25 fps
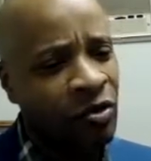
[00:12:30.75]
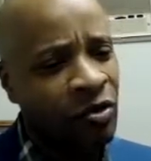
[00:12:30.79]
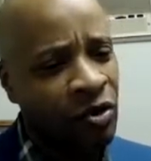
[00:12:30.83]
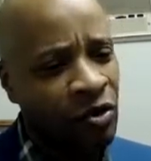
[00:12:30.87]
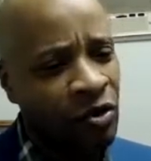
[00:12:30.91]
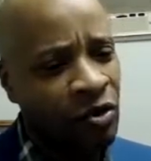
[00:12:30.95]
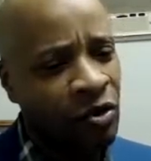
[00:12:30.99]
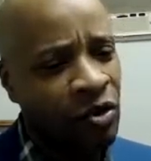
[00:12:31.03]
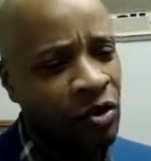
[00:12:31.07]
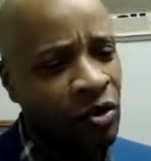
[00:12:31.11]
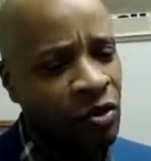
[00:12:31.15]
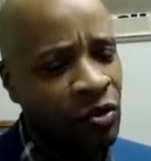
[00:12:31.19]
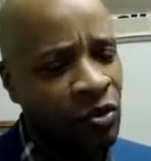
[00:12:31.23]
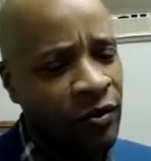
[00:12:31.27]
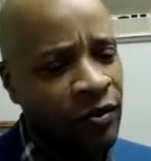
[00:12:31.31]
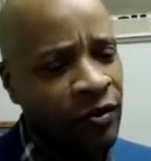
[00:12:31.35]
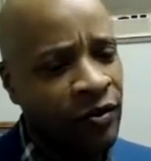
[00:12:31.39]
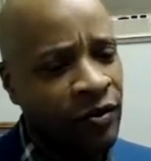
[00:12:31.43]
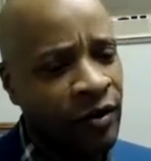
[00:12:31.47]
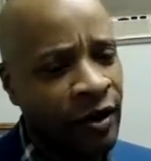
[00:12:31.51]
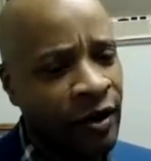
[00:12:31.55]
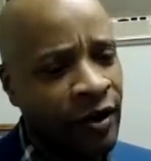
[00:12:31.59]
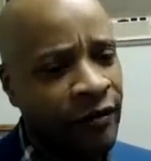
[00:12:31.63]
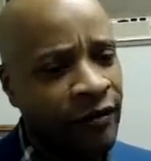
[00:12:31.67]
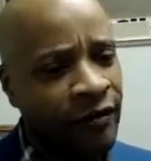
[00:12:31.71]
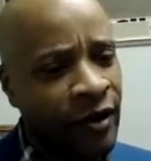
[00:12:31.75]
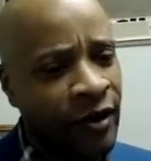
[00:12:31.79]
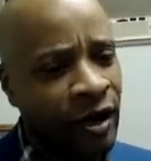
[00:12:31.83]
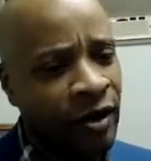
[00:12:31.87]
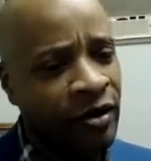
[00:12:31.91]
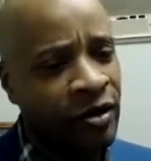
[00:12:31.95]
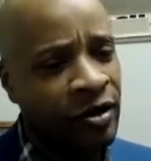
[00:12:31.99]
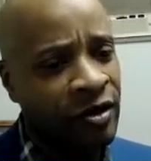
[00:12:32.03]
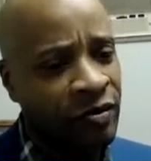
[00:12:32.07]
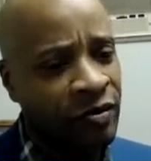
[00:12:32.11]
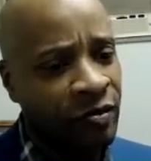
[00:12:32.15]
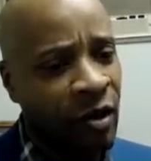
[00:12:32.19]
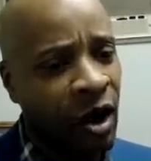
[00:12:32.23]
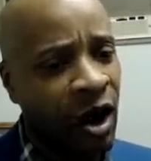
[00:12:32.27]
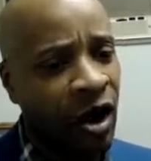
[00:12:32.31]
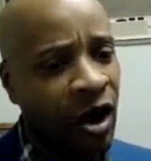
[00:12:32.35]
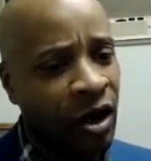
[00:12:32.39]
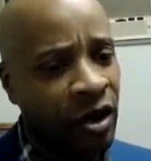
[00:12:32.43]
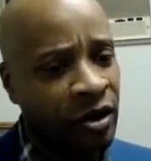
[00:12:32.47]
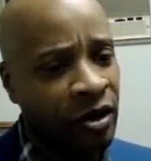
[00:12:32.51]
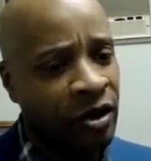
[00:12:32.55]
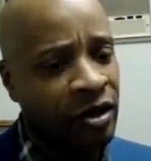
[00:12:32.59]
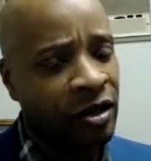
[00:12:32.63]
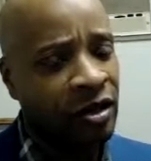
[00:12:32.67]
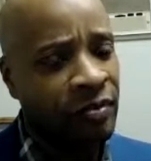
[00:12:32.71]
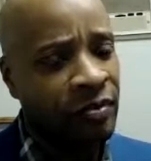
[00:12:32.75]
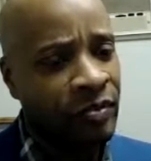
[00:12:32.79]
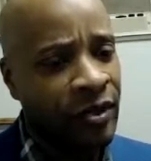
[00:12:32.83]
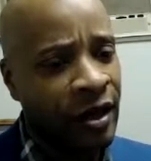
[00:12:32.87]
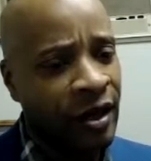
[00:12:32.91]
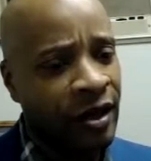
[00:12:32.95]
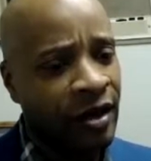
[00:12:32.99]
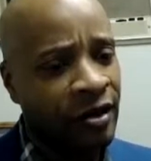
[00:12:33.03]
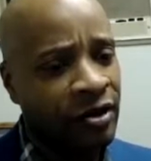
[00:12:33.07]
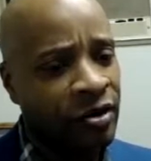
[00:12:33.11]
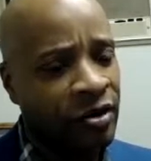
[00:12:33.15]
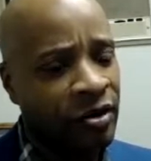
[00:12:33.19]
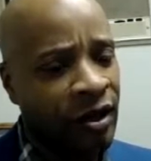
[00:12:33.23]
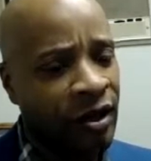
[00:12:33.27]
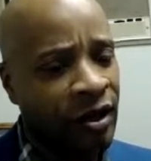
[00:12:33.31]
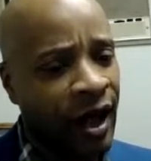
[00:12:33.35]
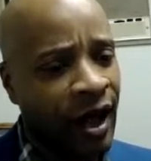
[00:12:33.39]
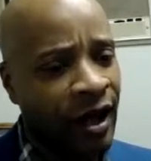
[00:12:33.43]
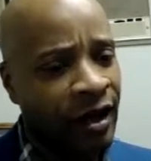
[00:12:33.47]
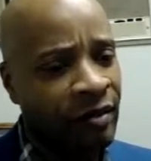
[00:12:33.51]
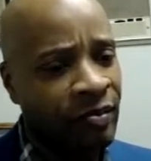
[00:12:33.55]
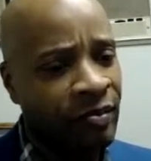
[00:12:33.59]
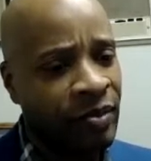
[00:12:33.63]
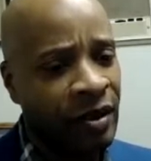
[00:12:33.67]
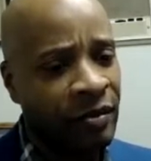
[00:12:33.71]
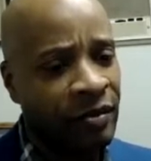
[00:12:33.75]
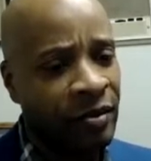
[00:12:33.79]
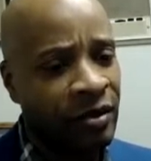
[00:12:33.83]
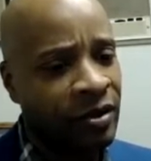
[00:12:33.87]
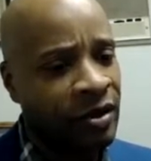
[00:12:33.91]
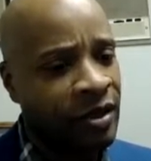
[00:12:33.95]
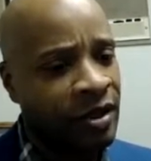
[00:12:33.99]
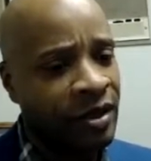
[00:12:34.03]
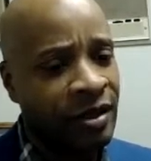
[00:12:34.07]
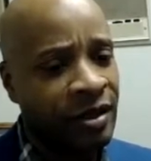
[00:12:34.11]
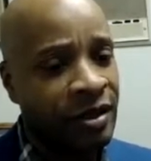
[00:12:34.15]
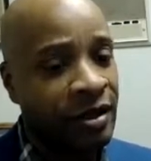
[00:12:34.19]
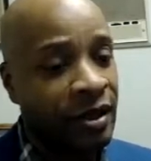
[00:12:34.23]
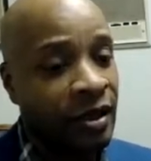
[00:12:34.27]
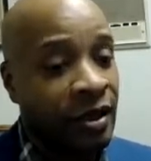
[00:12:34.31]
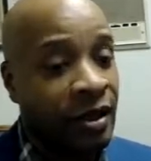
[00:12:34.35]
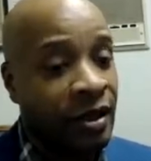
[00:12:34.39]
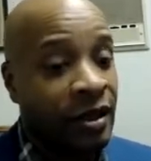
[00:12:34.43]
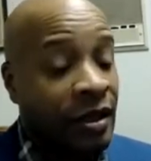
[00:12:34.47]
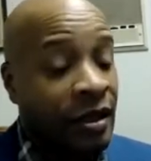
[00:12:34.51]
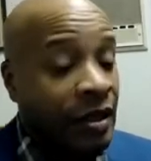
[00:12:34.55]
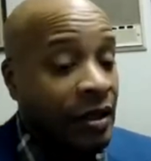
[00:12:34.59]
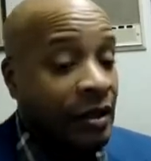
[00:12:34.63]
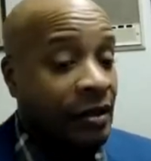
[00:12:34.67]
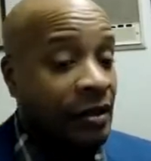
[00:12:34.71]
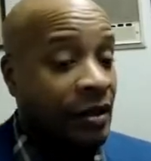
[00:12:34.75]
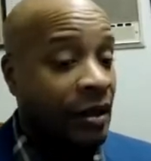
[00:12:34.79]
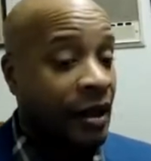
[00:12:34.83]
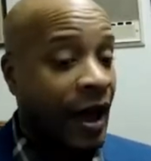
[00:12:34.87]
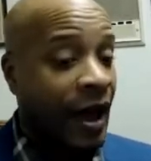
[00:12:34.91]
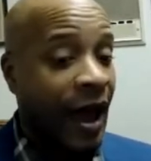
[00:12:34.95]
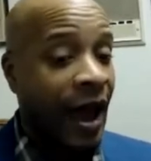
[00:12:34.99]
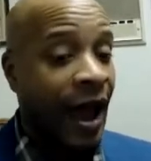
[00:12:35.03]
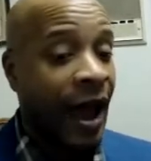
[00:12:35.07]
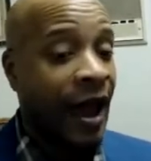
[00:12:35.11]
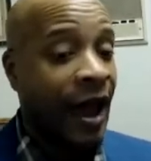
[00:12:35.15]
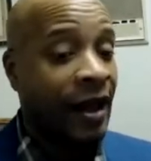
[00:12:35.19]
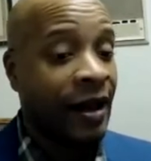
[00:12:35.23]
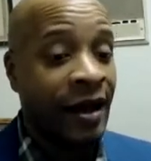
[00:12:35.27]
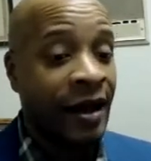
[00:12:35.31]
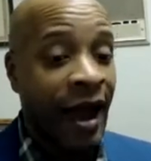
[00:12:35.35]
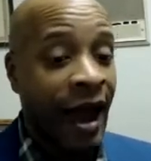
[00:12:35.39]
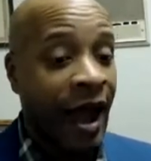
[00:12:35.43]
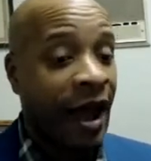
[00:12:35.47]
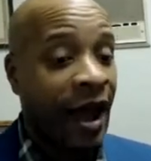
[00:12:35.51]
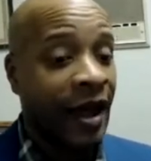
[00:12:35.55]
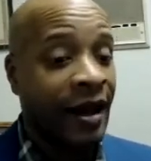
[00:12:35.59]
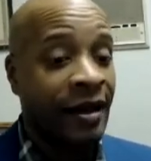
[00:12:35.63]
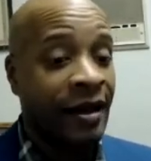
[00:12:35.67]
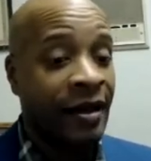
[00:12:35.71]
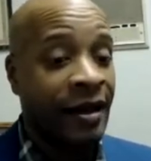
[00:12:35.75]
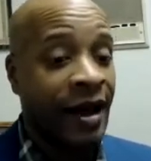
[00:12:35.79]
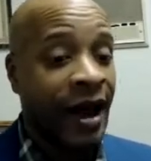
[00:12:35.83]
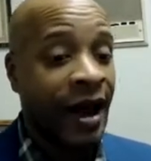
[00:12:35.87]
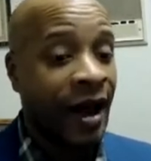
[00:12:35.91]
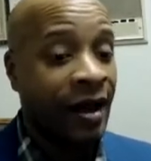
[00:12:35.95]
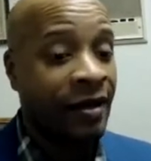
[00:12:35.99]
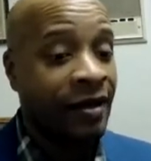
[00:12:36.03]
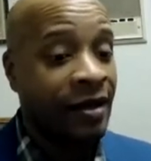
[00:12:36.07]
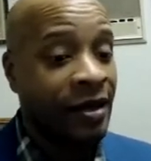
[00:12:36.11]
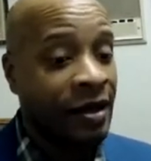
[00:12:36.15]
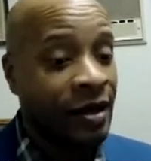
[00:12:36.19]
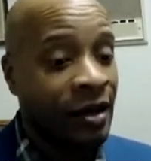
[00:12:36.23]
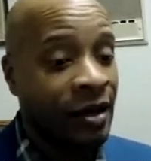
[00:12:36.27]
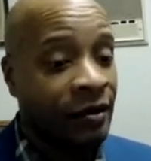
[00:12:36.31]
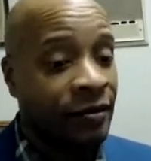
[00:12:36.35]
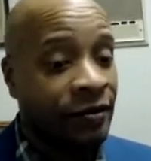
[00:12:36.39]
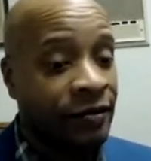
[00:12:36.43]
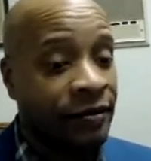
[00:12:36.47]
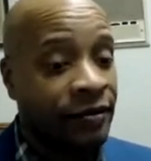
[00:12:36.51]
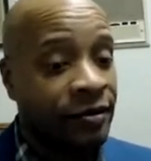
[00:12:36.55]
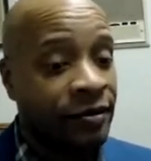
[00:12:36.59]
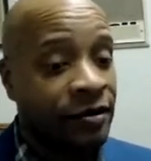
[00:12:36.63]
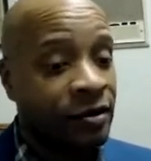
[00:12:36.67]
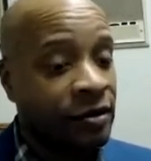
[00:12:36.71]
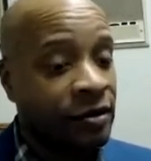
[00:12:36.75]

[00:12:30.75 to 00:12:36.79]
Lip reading: You were very smart compared to a lot of people. You just had the gift.